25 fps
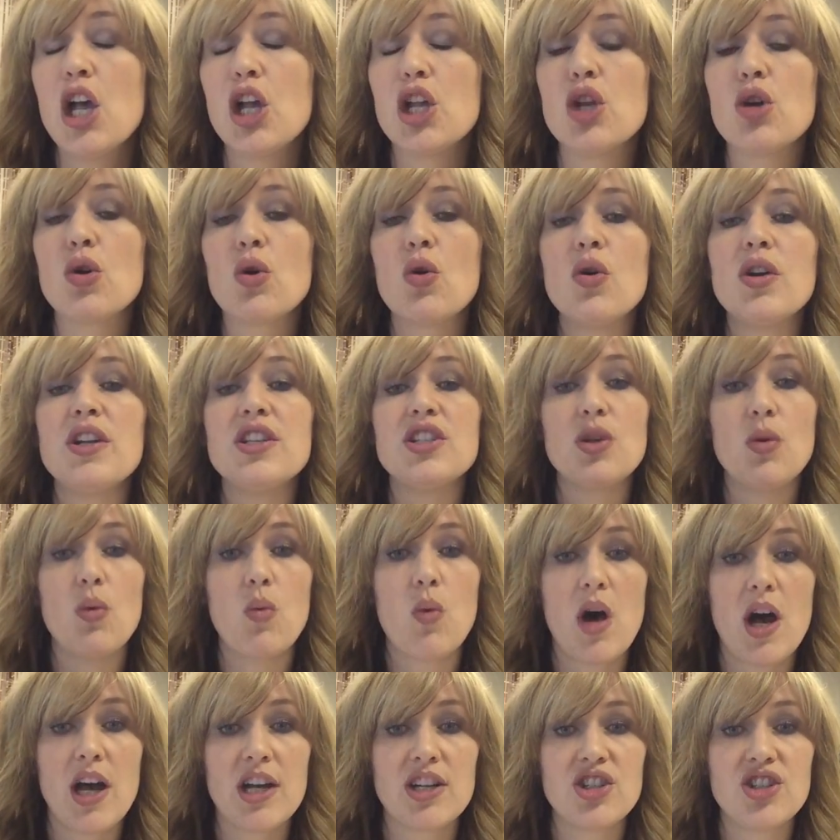You're going to
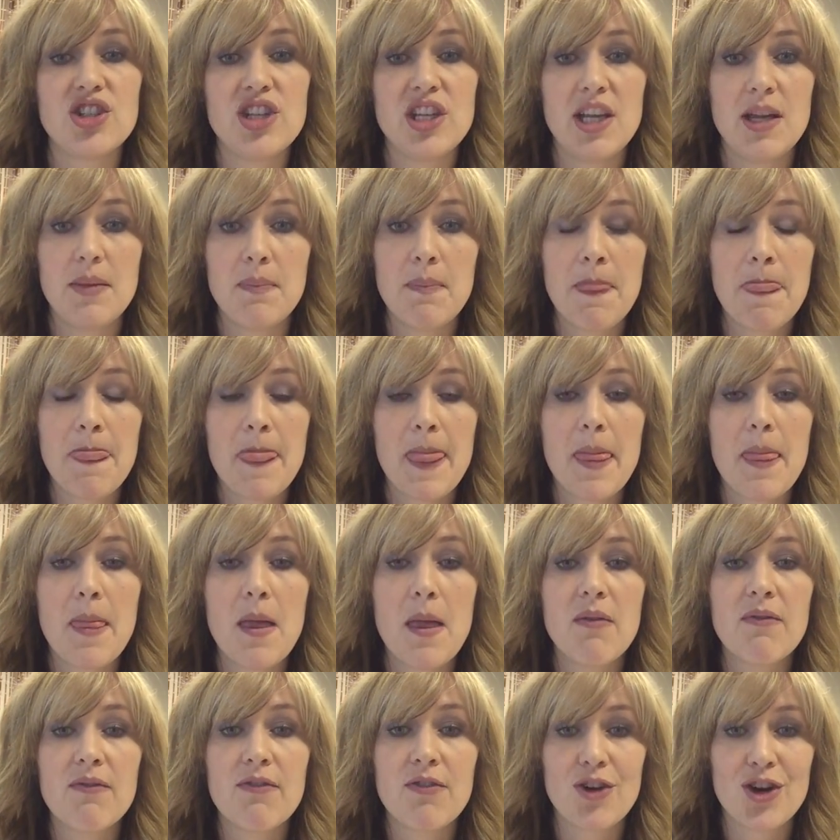watch them
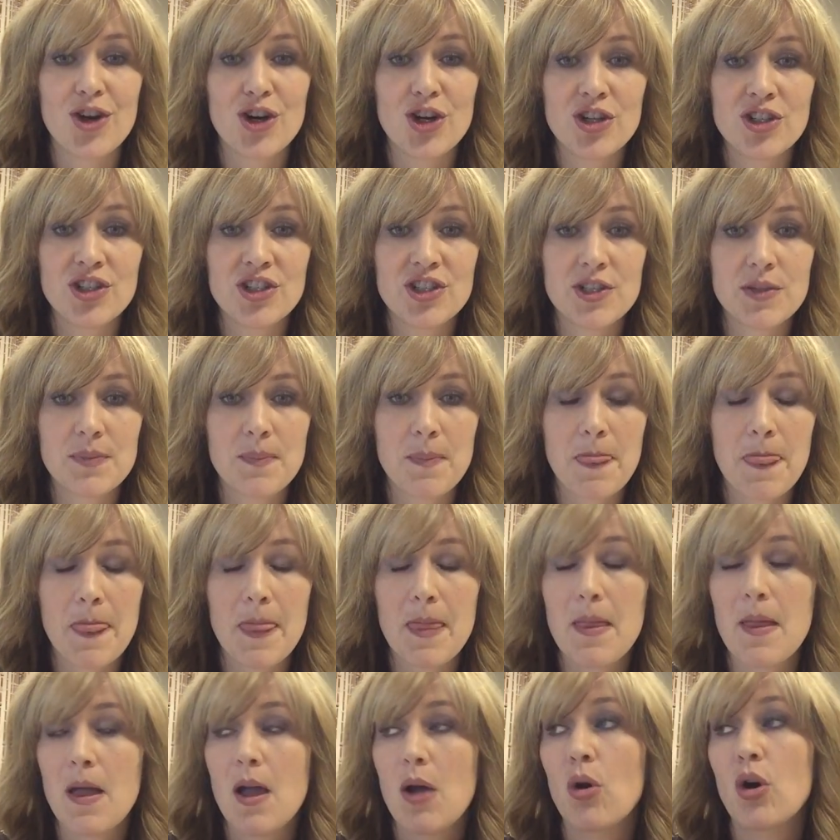first,
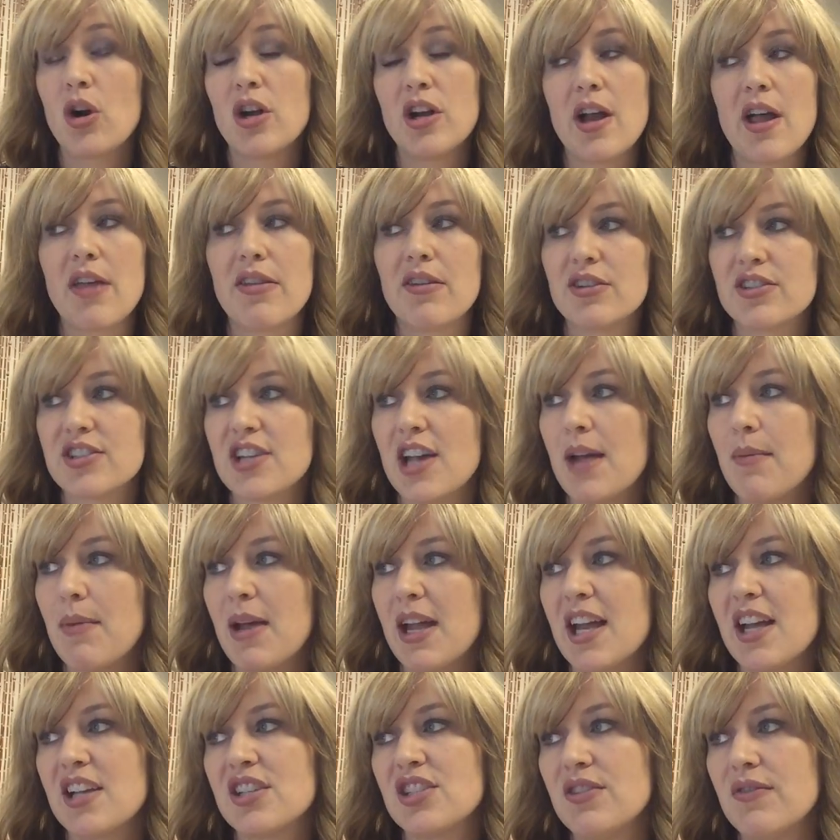or another time,
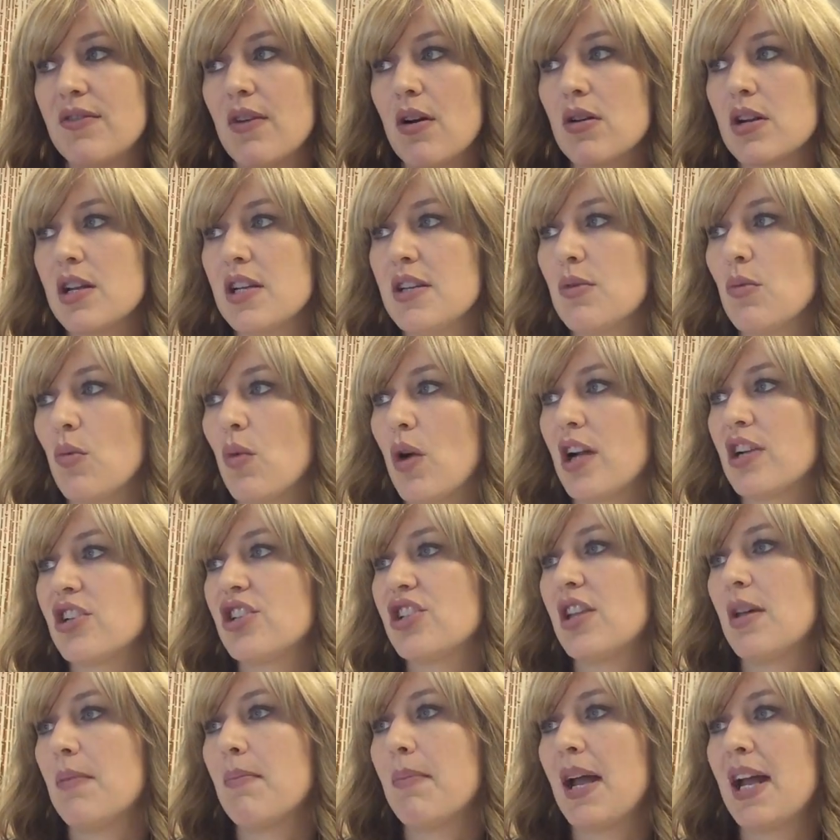I guess you've already
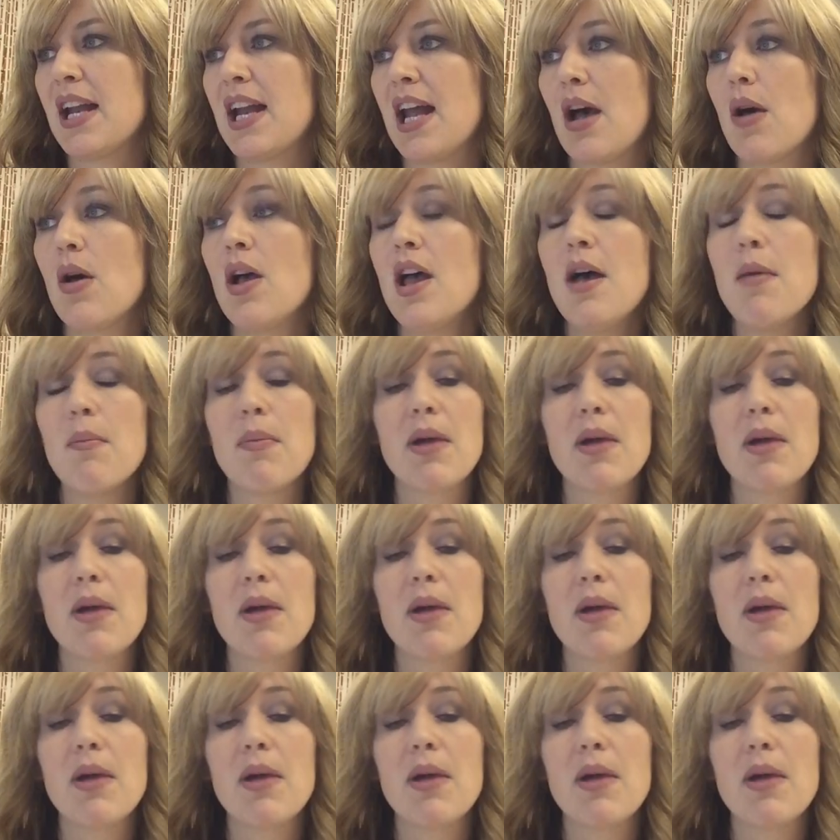watched them by now.